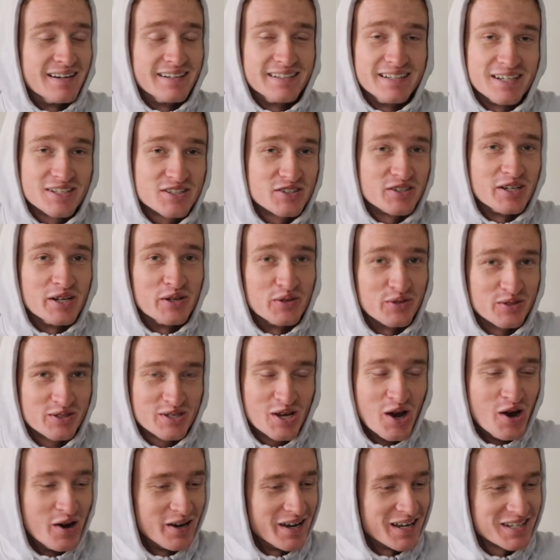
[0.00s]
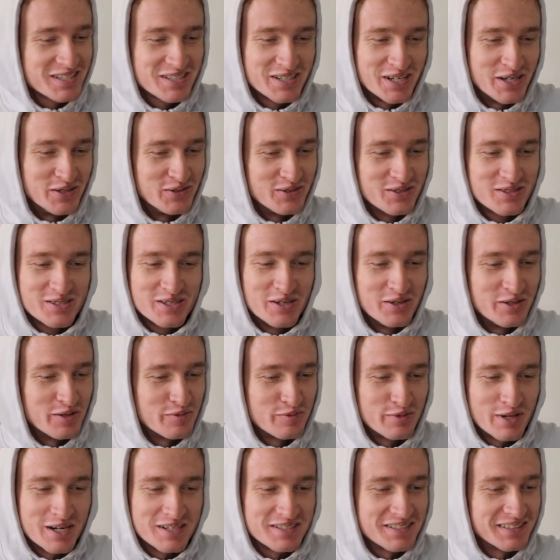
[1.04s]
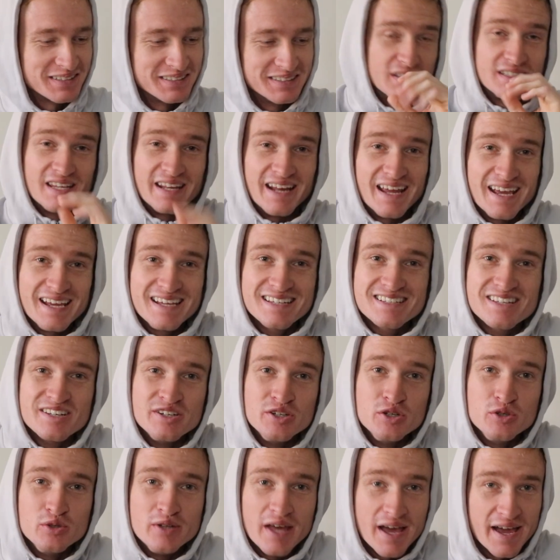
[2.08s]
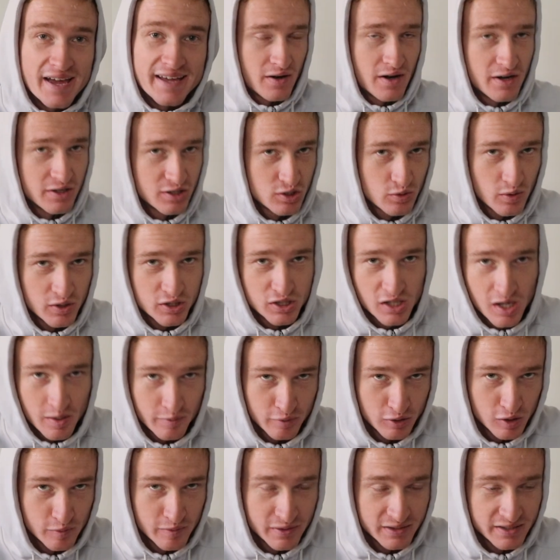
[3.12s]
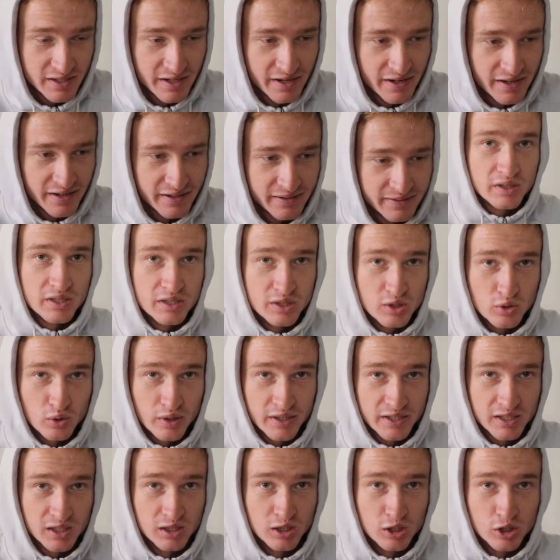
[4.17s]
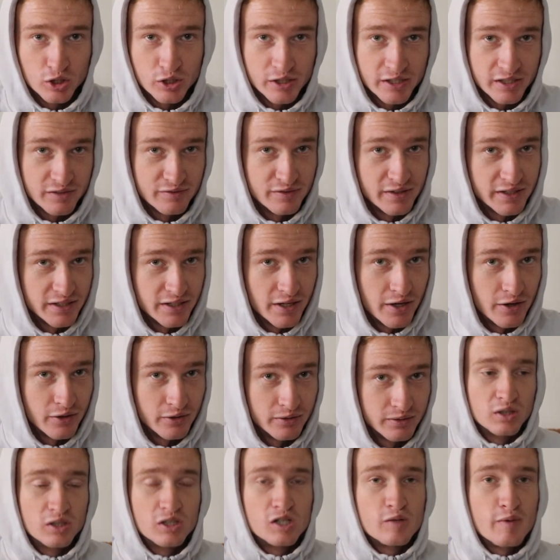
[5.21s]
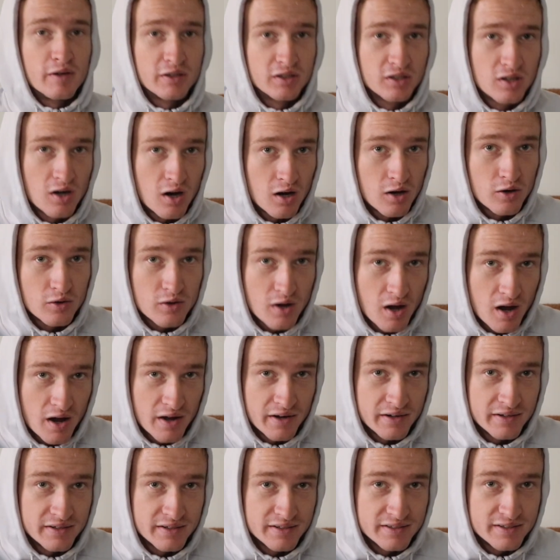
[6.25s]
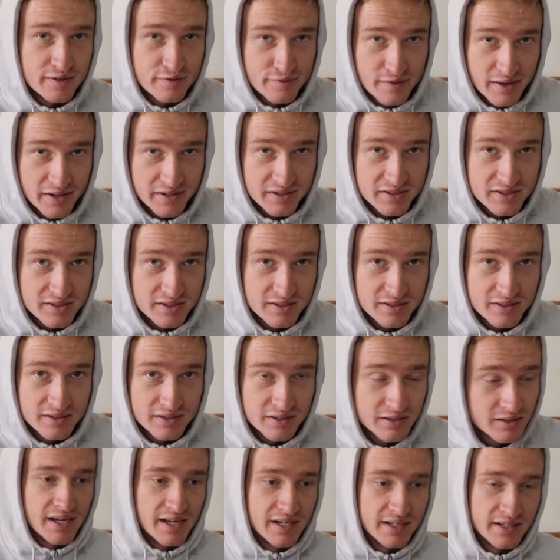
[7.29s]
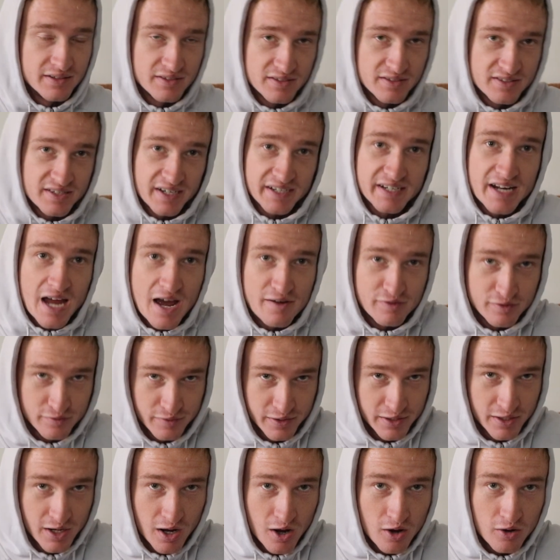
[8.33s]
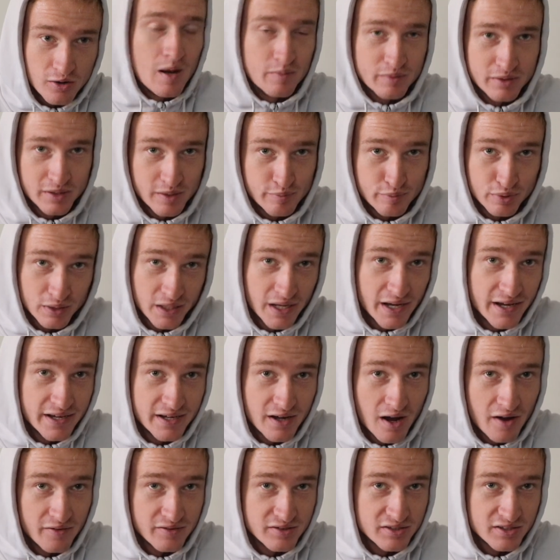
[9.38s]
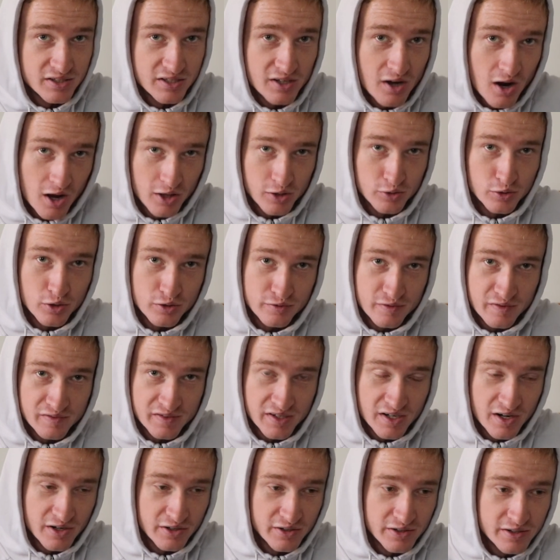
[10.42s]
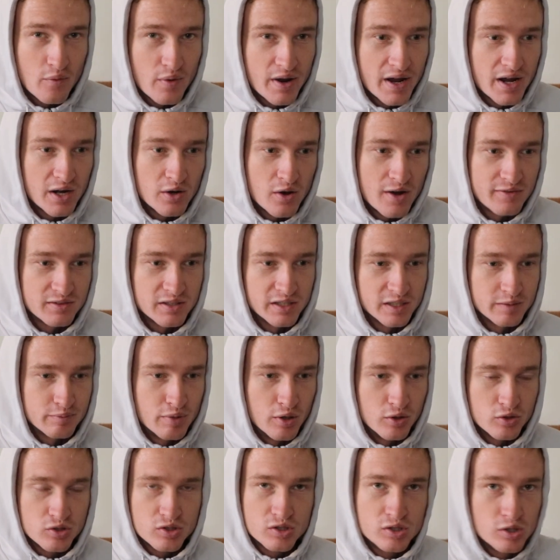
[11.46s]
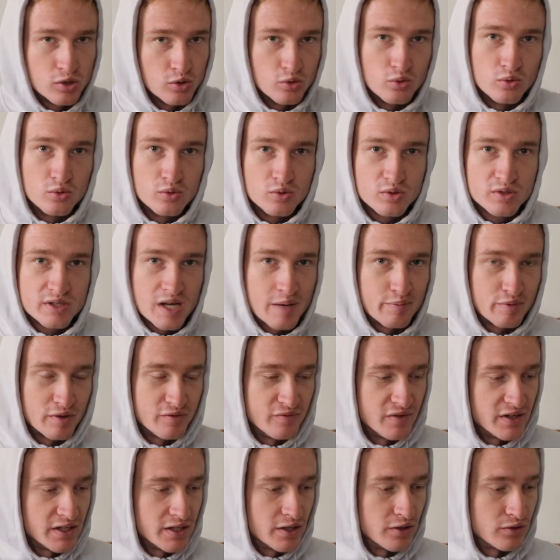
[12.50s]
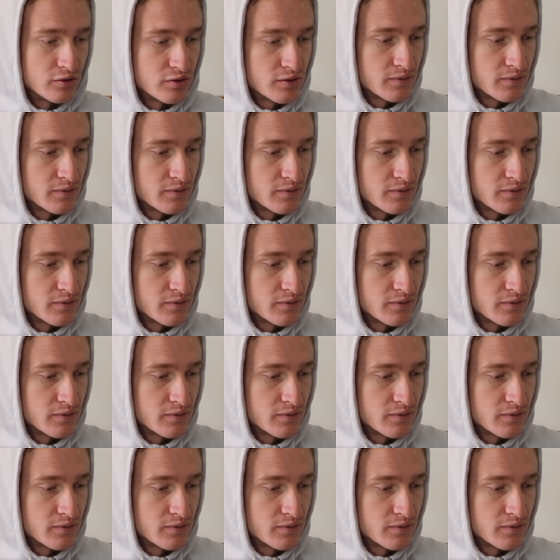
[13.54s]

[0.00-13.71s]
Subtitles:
Yesterday was so depressing, but today's a new day. I thought I'd switch it up a little bit today. We're gonna do like a learning video. We're gonna learn about the Caro-Kann defense, and then in the second half of the video, I'm gonna play, obviously, on the Road to 1500. That way I don't have to like post two separate videos.